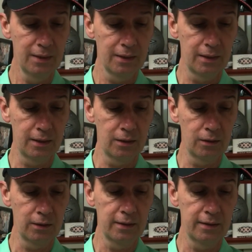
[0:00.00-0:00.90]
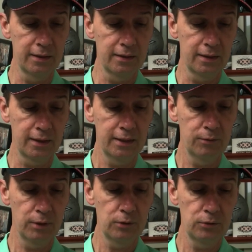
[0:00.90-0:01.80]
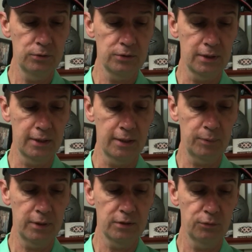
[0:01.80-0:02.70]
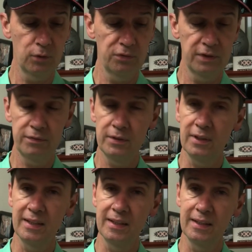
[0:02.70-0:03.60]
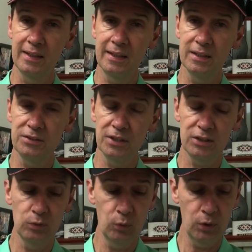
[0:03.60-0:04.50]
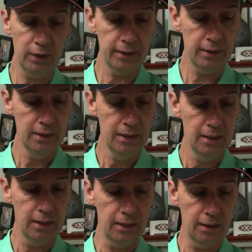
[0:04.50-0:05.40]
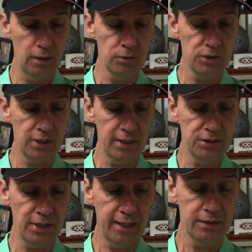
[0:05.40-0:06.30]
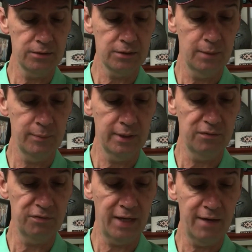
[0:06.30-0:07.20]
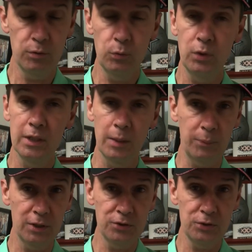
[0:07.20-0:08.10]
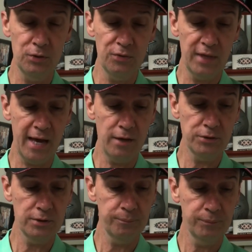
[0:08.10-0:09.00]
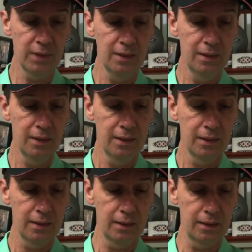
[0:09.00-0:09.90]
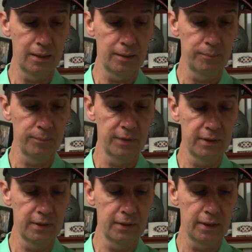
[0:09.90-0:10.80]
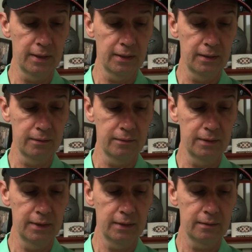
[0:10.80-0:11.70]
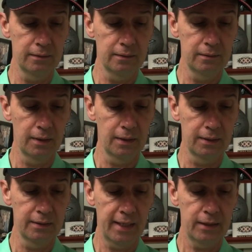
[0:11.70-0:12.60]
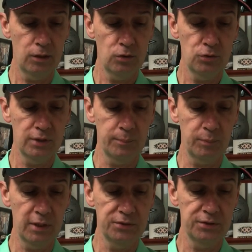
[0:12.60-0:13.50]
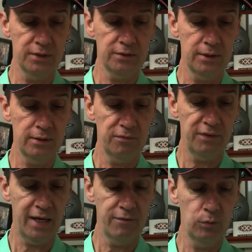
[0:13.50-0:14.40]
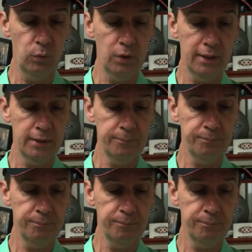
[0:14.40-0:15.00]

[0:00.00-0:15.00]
Early, the Heroes at plus 450 are leading the league at 6-1. Long shot Giants come in at 5-1, a plus 2,000. The Dinos at plus 600, 5-1.